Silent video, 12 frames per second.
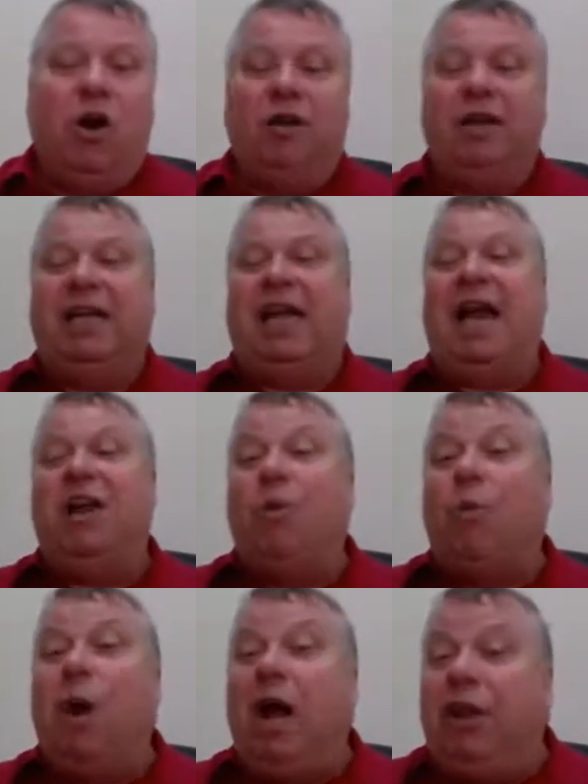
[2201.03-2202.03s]
On the other
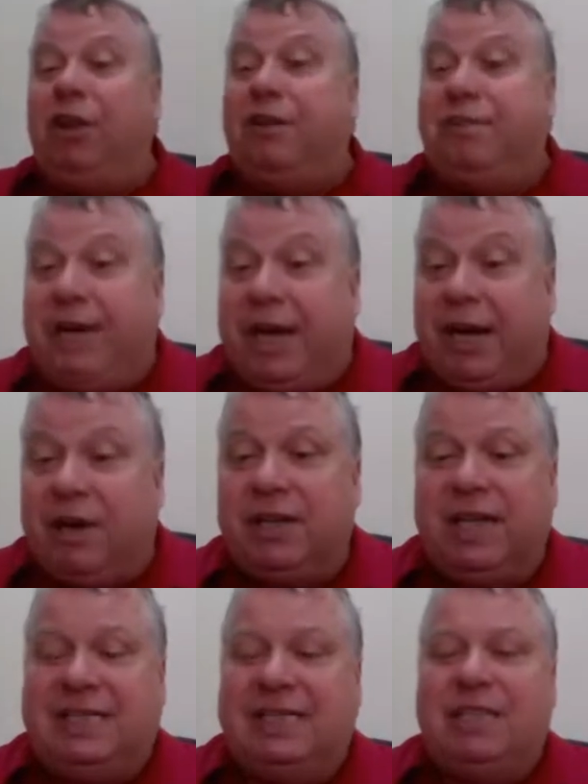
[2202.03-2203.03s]
hand, welfare,
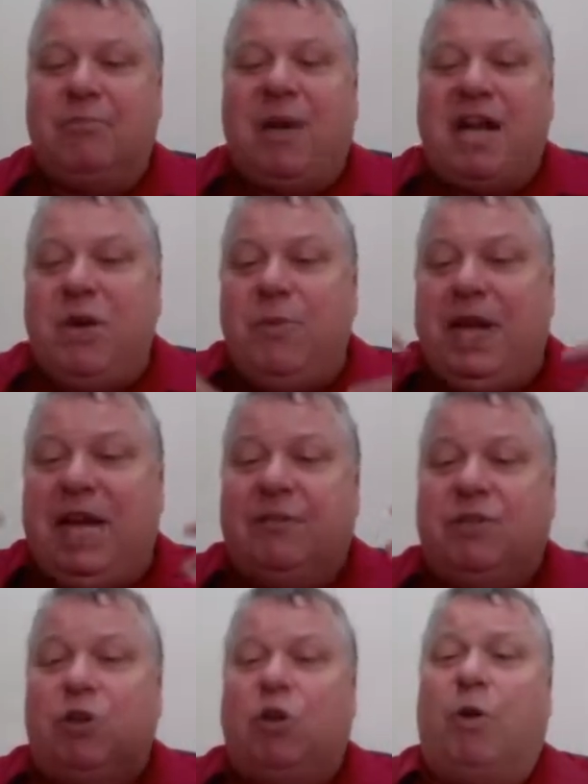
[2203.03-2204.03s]
this is the money we
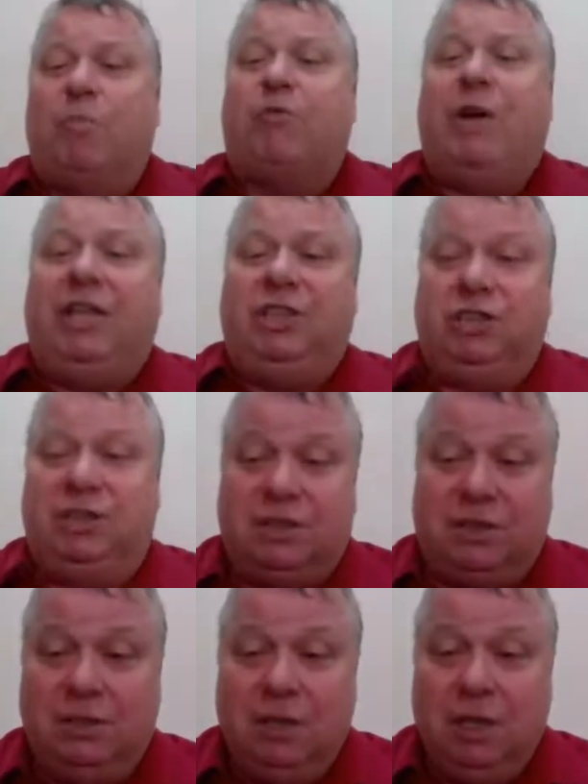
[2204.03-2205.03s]
give to
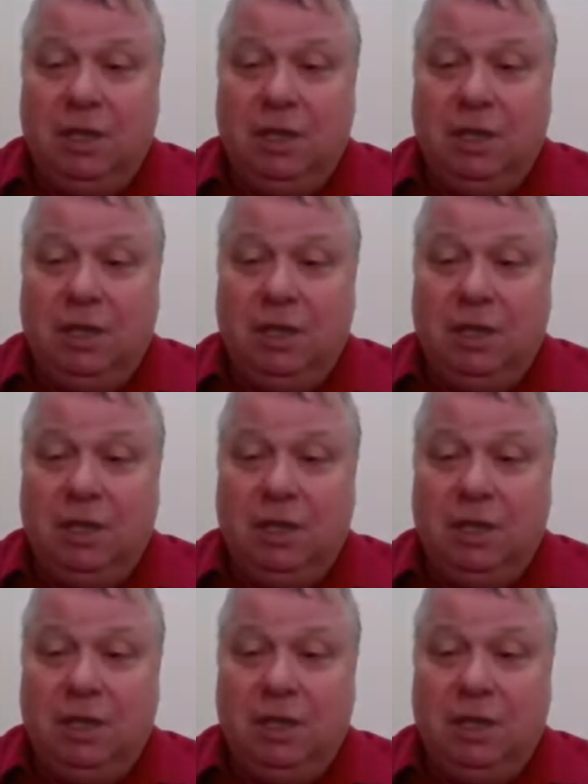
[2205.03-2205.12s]
corporations.